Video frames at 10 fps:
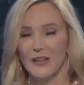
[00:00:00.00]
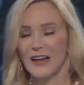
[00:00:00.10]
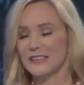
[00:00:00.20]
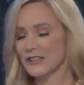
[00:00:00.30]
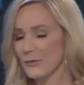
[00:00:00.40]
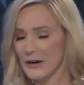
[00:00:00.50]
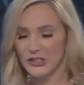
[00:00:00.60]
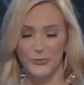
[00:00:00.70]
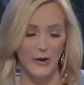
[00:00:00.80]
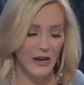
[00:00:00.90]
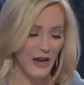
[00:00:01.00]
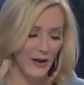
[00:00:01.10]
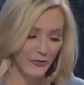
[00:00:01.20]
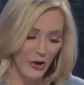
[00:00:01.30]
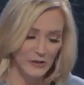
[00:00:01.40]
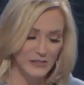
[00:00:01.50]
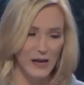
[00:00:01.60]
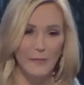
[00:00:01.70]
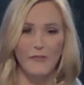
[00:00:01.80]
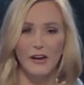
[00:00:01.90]
has so much meaning. I've taught
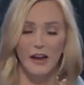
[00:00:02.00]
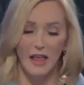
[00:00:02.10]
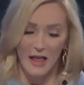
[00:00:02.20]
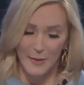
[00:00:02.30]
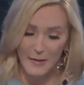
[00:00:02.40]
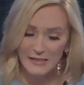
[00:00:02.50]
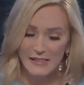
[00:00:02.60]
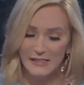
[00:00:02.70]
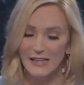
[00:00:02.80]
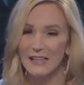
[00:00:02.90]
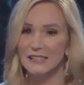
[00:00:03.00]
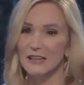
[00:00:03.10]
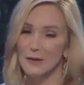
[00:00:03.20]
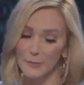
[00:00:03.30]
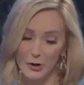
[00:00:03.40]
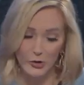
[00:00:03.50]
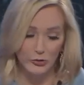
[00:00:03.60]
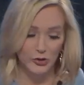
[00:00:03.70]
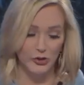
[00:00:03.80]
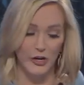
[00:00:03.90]
some of it. It means Hadassah, the myrtle
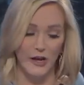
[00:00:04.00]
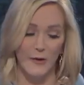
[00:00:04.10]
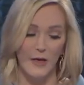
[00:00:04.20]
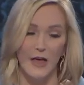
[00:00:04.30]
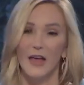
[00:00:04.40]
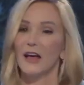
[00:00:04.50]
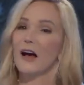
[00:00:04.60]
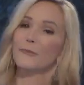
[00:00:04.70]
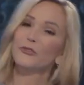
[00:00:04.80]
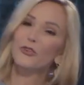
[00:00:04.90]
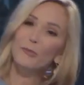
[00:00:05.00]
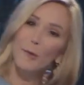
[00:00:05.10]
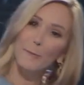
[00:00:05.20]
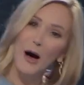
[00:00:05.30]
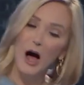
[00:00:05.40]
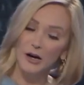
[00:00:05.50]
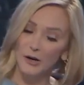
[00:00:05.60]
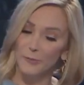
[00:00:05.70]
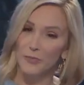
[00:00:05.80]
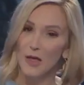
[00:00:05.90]
tree. It comes from the
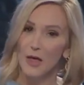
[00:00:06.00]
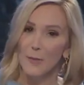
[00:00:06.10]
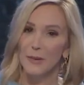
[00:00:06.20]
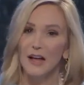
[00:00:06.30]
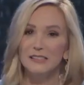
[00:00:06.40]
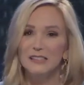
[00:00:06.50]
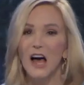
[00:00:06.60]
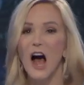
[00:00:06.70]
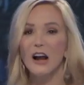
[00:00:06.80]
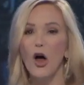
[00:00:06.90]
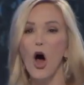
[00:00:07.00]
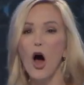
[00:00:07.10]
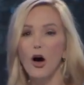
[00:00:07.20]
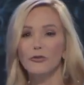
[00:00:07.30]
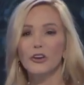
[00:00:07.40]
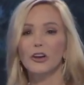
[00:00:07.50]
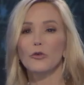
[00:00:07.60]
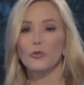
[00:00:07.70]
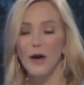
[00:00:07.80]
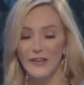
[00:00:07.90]
bottom, because God often
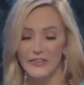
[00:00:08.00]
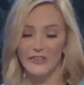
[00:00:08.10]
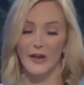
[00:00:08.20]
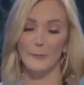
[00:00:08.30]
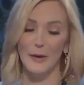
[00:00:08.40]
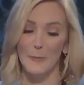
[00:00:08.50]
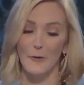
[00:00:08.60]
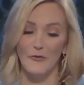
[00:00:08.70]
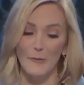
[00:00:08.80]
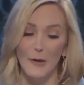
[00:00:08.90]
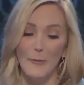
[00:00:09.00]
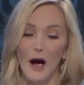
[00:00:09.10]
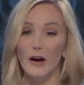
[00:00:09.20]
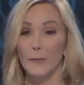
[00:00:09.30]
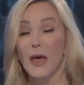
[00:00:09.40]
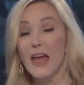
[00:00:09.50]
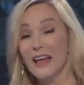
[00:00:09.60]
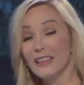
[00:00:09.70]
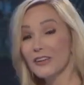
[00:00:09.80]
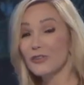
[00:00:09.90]
raises up people from the bottom.
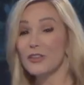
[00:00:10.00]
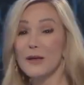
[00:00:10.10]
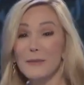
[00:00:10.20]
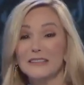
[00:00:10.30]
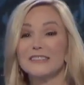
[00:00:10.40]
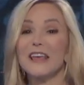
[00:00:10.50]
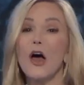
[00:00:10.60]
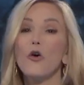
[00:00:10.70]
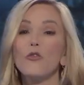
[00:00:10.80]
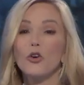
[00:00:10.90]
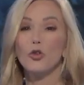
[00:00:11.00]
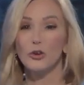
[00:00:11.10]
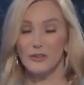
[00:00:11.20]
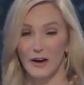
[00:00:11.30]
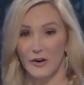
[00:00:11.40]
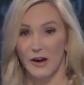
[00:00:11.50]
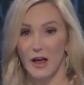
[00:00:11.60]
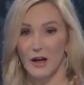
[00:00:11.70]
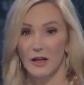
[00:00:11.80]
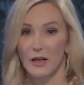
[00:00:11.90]
It literally means the overlooked
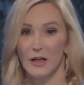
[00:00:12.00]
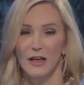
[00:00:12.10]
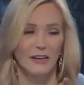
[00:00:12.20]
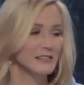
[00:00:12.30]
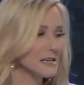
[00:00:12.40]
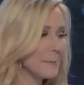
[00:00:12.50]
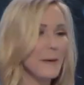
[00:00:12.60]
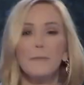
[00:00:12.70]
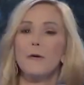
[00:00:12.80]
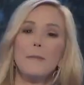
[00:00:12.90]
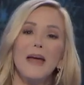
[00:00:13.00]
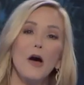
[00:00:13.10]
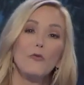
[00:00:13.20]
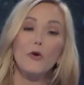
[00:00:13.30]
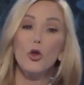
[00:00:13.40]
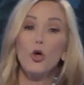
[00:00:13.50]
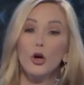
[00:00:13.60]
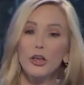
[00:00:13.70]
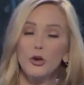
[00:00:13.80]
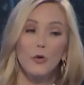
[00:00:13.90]
area. You see, people may
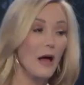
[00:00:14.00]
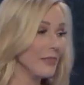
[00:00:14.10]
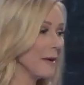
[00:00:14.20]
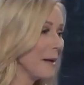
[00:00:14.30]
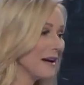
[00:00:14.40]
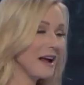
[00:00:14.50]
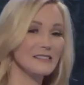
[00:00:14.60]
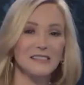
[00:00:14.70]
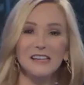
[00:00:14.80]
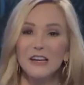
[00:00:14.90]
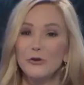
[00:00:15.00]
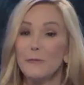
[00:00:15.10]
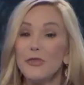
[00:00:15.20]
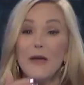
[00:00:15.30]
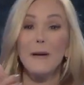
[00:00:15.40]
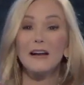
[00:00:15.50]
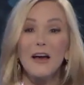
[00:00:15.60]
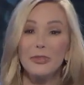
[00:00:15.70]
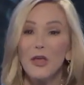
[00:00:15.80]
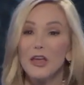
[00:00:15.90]
overlook you. They might not see you. They might
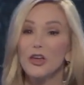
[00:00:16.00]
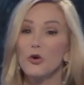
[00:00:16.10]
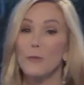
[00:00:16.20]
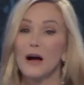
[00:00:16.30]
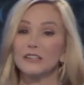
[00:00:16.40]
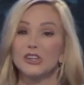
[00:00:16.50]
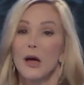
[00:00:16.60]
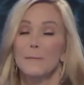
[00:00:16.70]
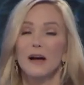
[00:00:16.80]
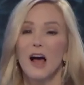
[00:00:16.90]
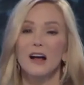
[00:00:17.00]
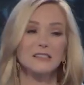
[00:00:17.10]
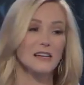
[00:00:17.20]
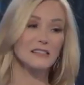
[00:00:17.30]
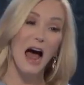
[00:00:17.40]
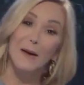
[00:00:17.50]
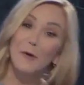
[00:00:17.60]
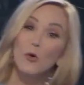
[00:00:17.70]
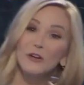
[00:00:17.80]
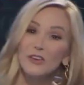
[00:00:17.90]
not think you're much. But God says, I'm
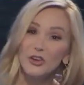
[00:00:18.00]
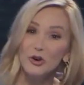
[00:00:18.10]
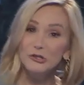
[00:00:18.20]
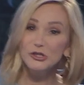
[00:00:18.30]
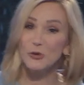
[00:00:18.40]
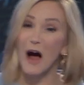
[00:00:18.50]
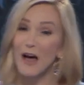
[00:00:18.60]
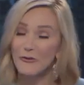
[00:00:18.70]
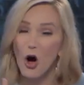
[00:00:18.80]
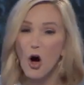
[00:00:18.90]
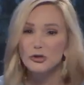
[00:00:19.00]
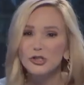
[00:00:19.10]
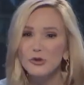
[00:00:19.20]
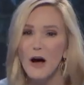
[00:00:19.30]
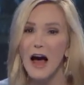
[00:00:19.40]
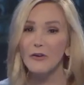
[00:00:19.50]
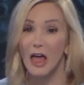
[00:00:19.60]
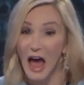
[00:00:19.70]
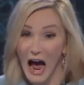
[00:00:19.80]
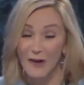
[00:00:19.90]
going to use you. I've called you out.
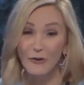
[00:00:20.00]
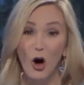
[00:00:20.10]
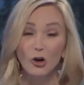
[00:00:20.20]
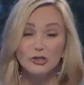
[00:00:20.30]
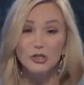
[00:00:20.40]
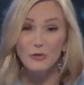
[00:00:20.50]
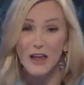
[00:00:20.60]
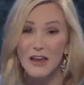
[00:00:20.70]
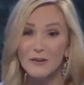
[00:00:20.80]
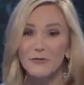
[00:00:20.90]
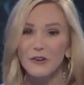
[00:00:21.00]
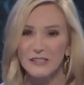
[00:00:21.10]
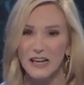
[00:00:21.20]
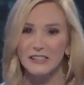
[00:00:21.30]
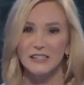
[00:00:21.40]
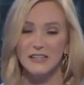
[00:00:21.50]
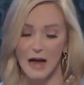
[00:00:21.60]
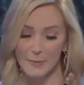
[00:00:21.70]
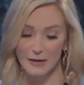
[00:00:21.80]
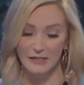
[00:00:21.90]
I've called you in for such a
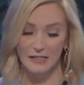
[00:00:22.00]
time as